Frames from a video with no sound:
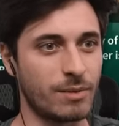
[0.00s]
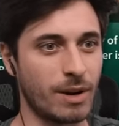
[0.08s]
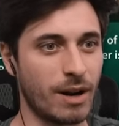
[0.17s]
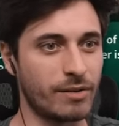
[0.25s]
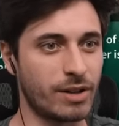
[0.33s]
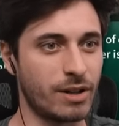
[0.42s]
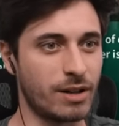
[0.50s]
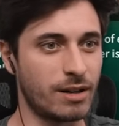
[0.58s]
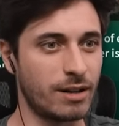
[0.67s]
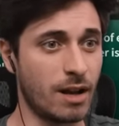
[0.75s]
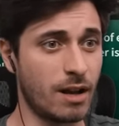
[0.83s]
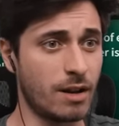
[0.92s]
whatever.
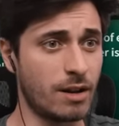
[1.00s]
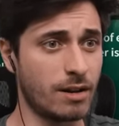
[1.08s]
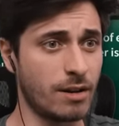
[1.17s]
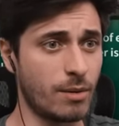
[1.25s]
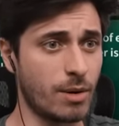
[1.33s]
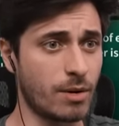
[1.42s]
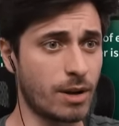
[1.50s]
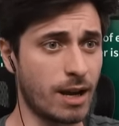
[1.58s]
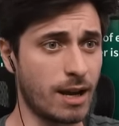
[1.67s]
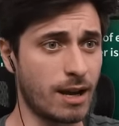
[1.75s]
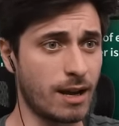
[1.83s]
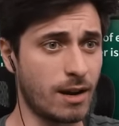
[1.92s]
No, no,
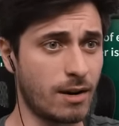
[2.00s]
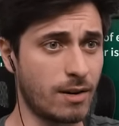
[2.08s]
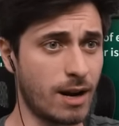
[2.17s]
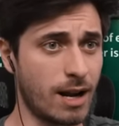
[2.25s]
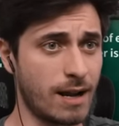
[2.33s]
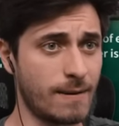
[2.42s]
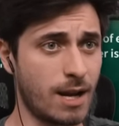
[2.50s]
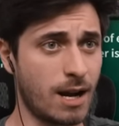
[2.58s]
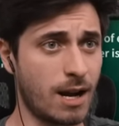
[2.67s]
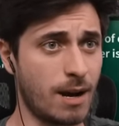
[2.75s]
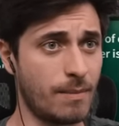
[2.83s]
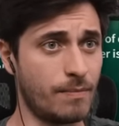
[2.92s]
okay. All right.
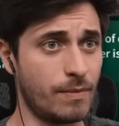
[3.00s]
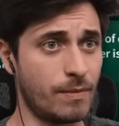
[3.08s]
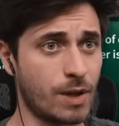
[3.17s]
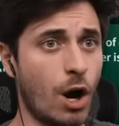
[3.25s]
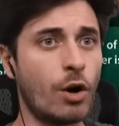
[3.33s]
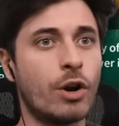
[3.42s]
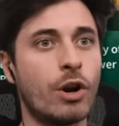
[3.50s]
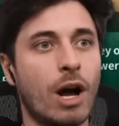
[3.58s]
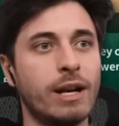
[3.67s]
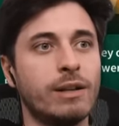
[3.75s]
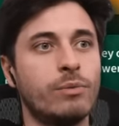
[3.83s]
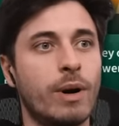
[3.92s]
Um, oh, no, no, I
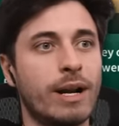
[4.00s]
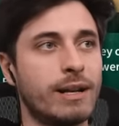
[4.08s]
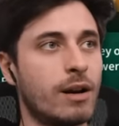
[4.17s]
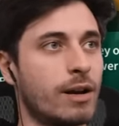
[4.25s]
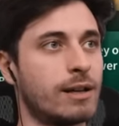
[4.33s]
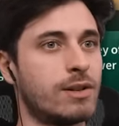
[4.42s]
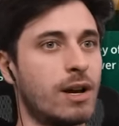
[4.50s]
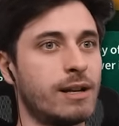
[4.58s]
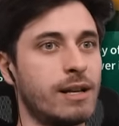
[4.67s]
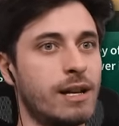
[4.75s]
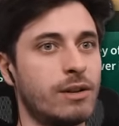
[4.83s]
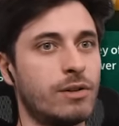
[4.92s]
need radio. Okay, so I
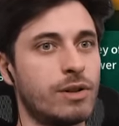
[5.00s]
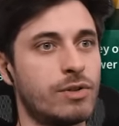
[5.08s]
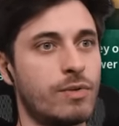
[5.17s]
need increased